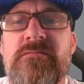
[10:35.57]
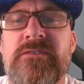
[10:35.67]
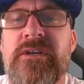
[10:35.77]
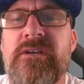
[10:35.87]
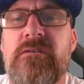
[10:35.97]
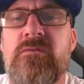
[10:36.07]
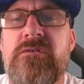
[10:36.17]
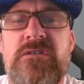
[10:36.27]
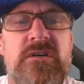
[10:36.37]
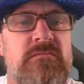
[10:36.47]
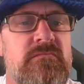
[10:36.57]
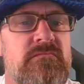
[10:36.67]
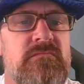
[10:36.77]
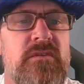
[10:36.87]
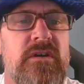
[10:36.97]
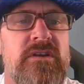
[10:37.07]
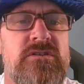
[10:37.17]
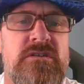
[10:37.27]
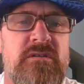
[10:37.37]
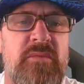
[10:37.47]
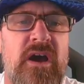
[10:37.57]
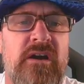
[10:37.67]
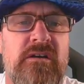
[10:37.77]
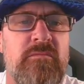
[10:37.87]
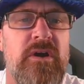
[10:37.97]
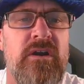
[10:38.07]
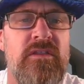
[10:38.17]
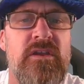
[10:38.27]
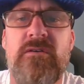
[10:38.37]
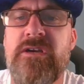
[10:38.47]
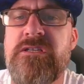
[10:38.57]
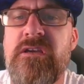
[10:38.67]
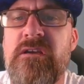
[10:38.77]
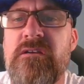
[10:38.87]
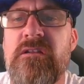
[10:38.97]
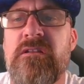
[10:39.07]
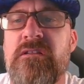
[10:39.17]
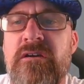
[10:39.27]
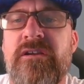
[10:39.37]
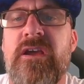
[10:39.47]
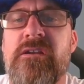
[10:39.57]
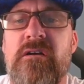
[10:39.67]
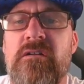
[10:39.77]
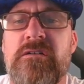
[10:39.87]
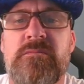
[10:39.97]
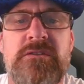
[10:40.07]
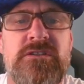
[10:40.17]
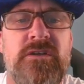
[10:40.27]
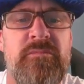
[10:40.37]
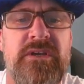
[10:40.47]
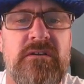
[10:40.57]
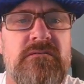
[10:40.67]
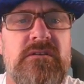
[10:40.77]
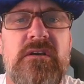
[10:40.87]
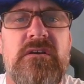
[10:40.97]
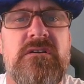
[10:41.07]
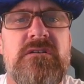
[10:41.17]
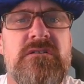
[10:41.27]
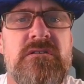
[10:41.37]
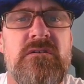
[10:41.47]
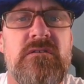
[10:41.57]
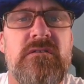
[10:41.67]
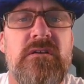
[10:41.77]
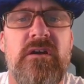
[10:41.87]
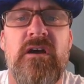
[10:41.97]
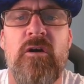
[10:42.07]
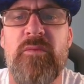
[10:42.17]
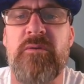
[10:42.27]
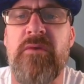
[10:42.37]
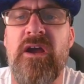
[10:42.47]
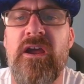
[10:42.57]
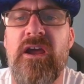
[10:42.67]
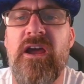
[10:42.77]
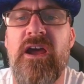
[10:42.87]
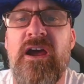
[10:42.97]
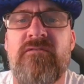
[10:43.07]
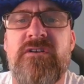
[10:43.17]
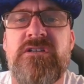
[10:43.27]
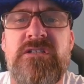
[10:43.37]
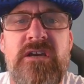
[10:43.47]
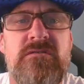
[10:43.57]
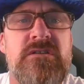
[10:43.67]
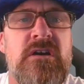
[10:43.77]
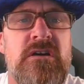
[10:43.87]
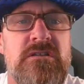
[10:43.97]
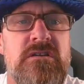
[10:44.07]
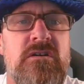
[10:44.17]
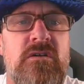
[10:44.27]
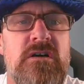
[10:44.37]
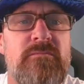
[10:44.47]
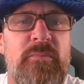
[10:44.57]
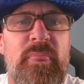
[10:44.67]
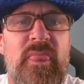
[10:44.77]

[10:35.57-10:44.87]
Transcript: right? Quarter zip, interesting pattern, but nothing crazy. $38 plus shipping. So helping my average sales cost go up.